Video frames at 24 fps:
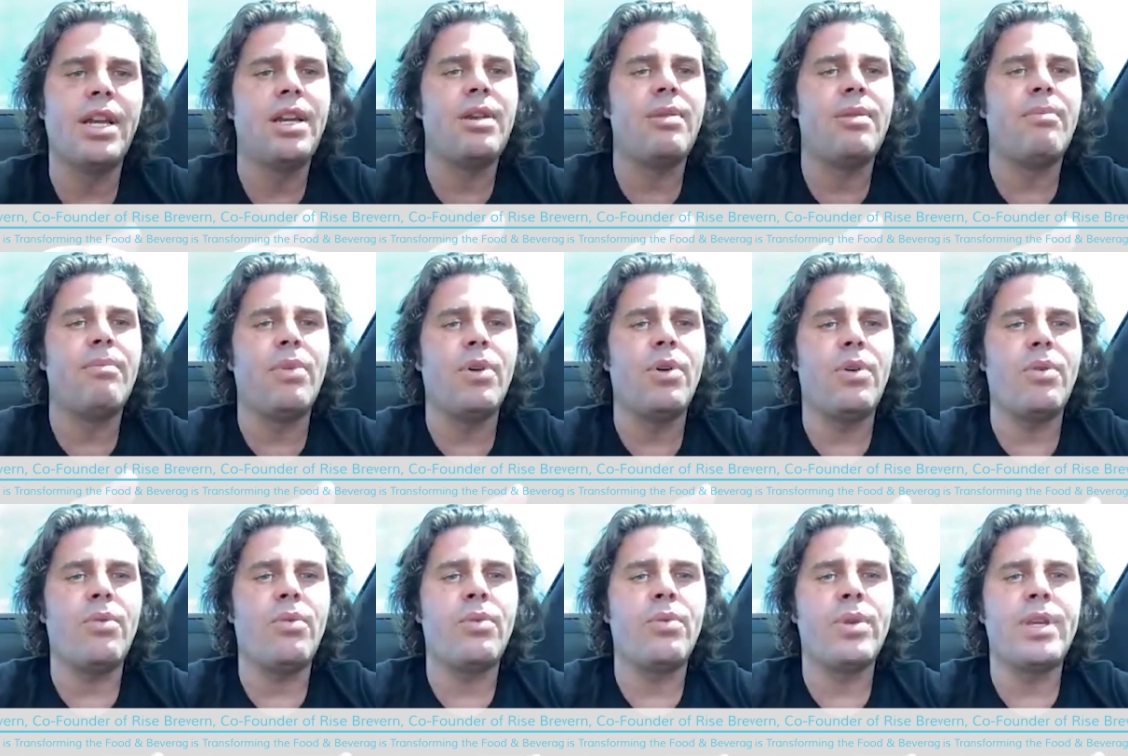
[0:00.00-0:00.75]

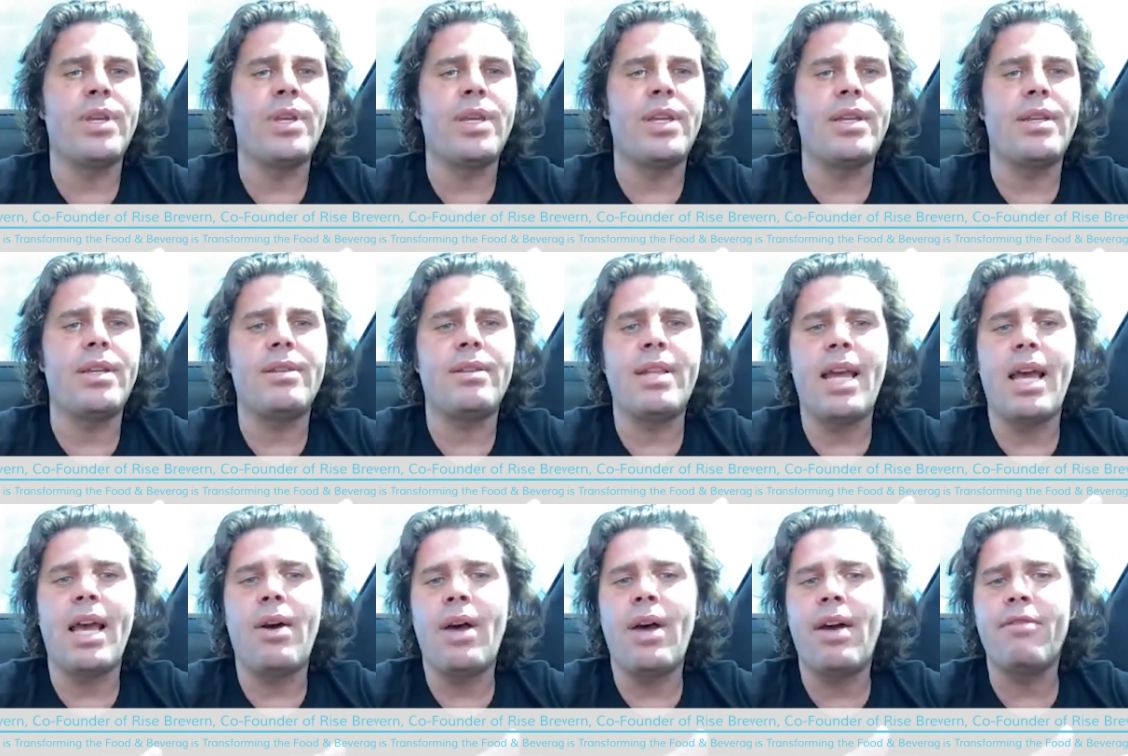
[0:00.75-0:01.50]
But we
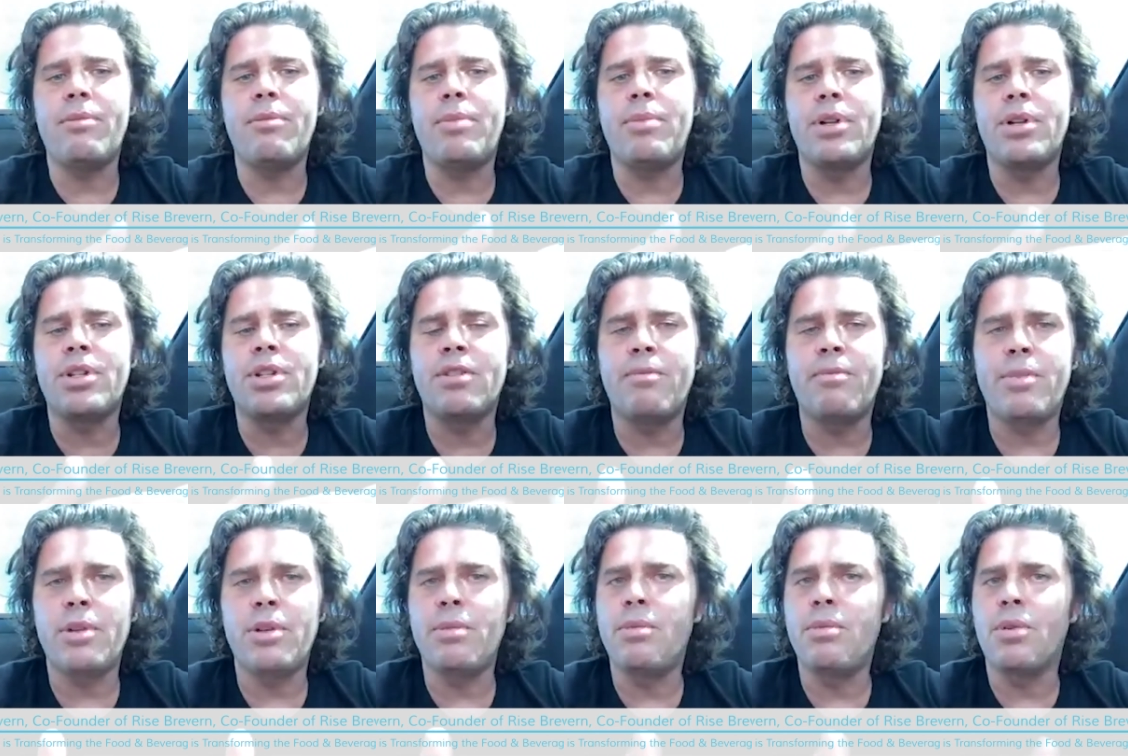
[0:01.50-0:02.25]
now have a bunch of
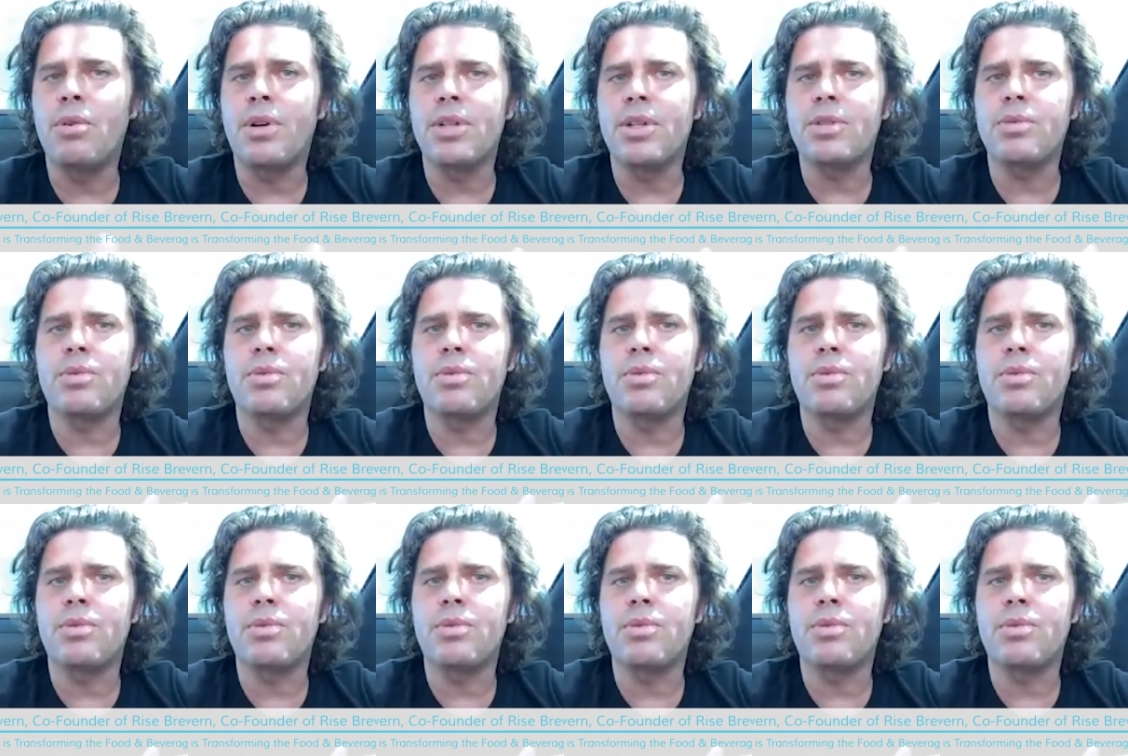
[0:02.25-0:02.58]
billboards.